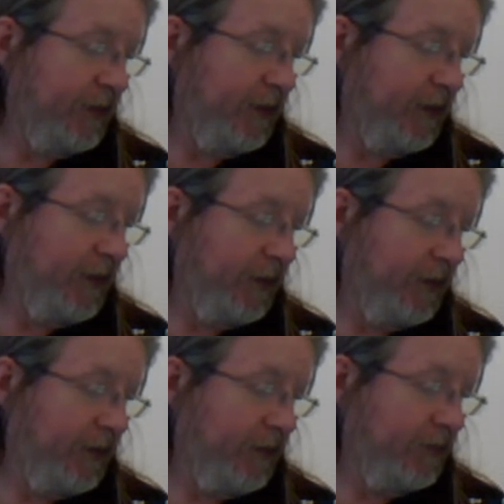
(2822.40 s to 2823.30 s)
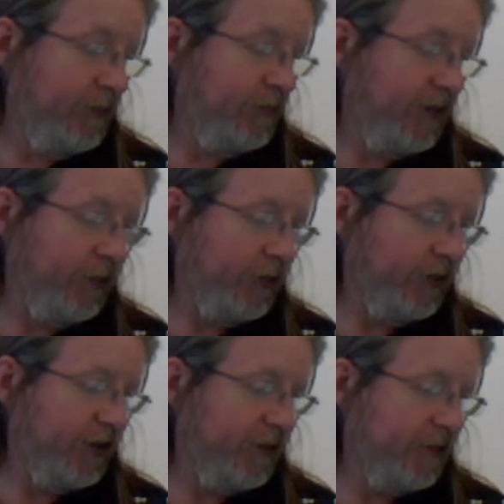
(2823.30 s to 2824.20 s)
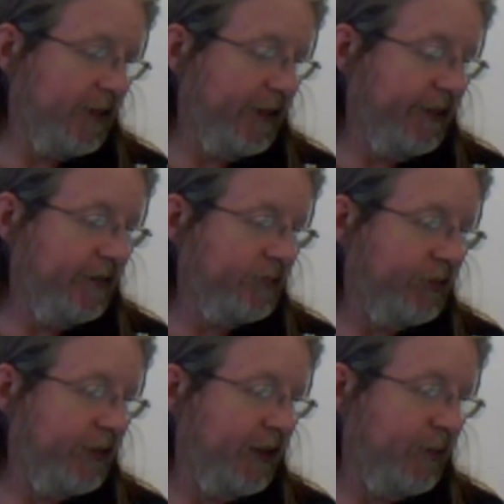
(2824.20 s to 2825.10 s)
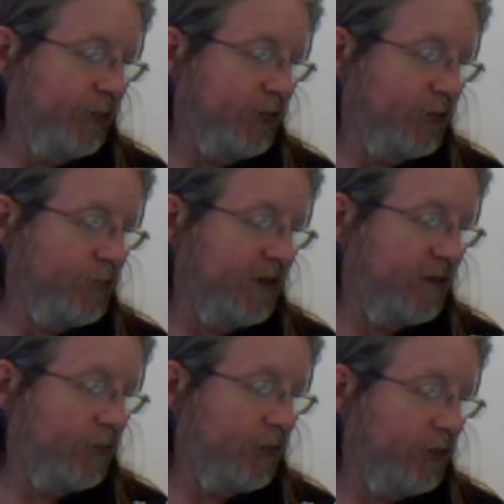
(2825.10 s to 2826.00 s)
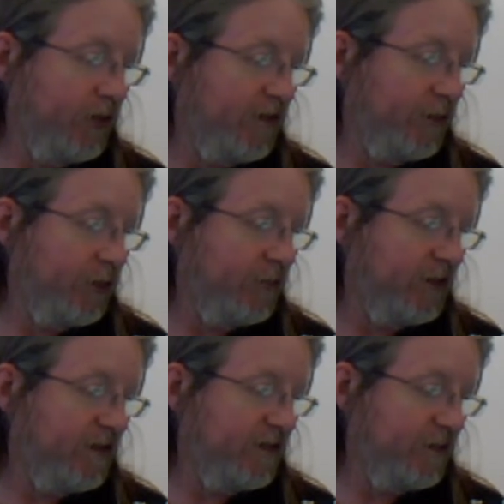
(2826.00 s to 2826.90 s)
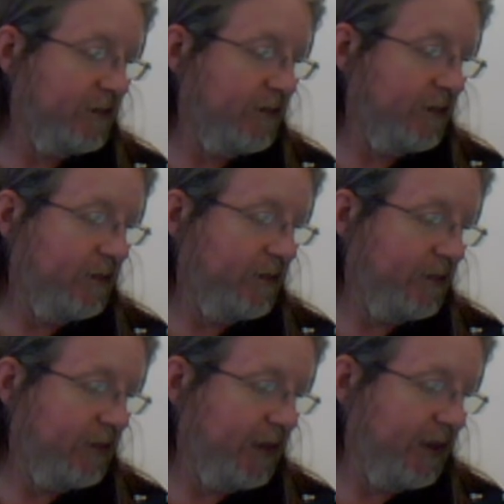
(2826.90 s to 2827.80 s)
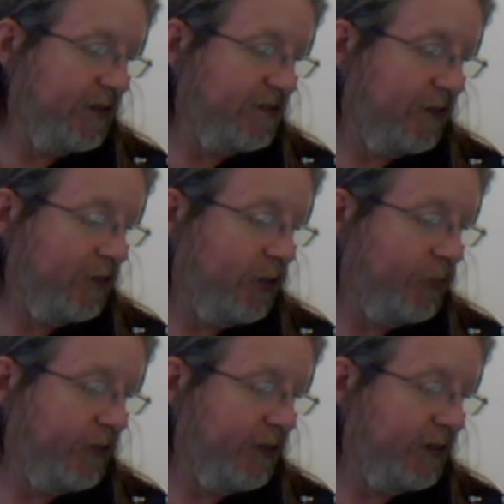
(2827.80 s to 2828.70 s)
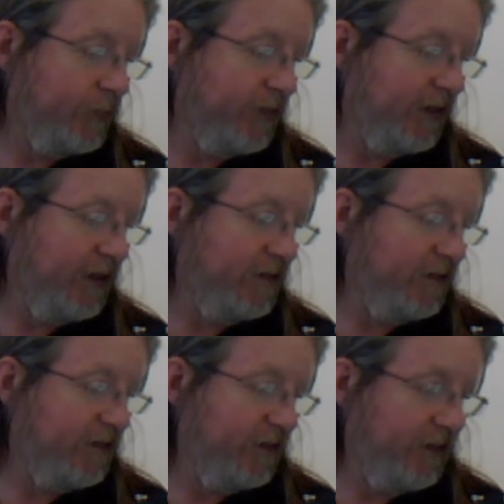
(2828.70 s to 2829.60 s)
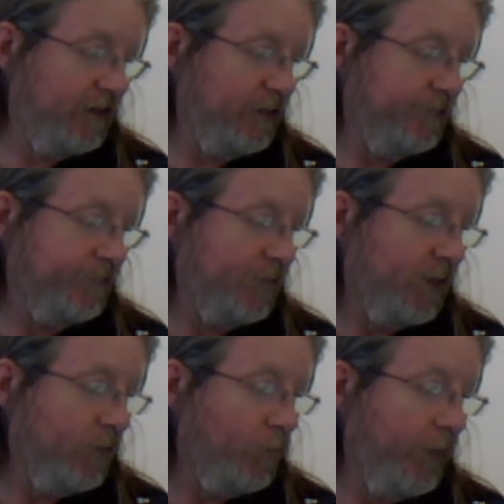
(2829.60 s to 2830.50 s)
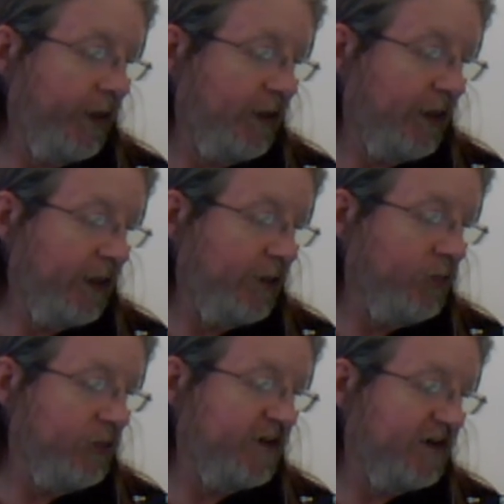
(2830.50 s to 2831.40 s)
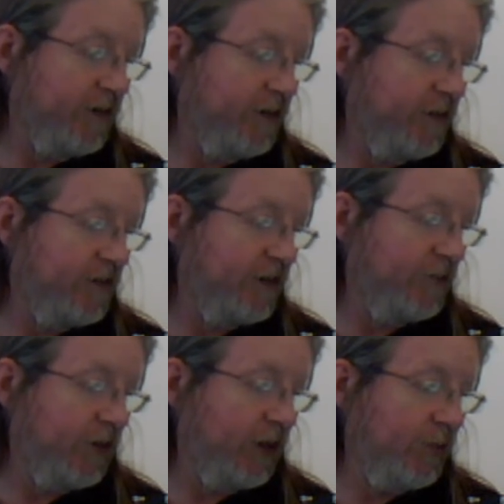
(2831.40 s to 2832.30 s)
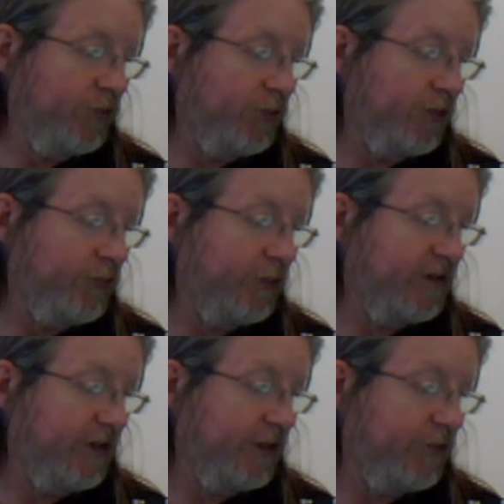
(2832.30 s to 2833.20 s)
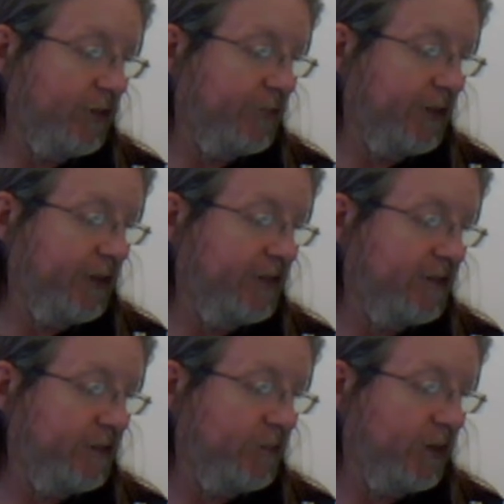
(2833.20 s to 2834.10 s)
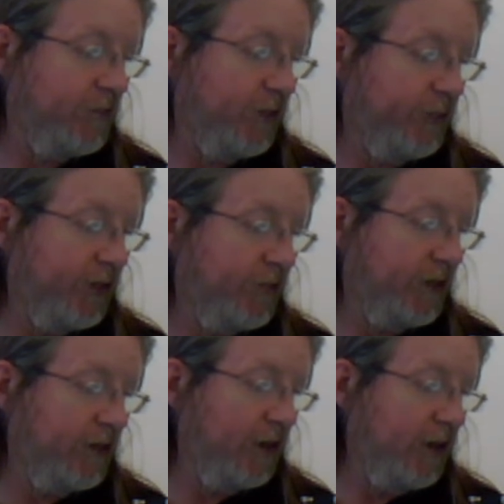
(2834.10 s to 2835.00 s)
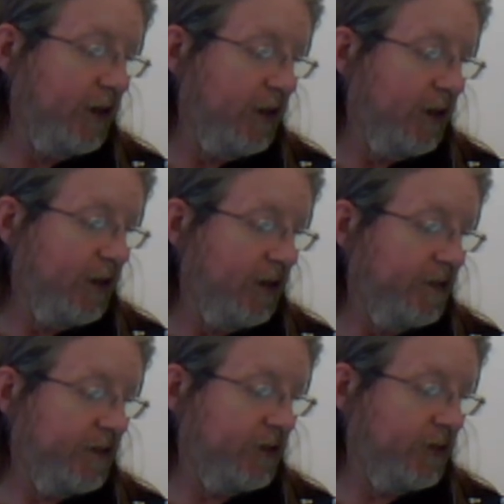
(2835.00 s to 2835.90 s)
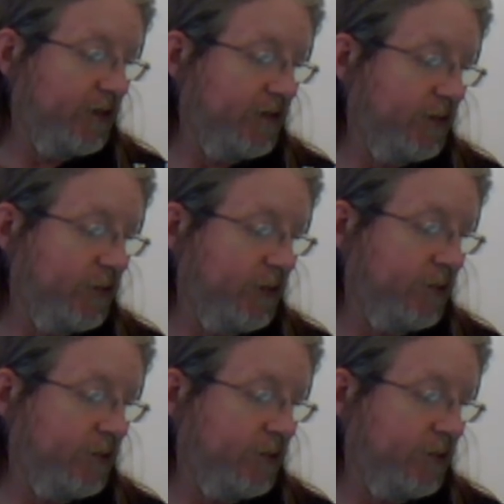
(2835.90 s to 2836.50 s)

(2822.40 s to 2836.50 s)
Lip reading: do you think you could shed a light on an airport meteorology service as they cooperate with ATC? When and who decides if an airport operates IFR flights and VFR traffic, etc., etc.?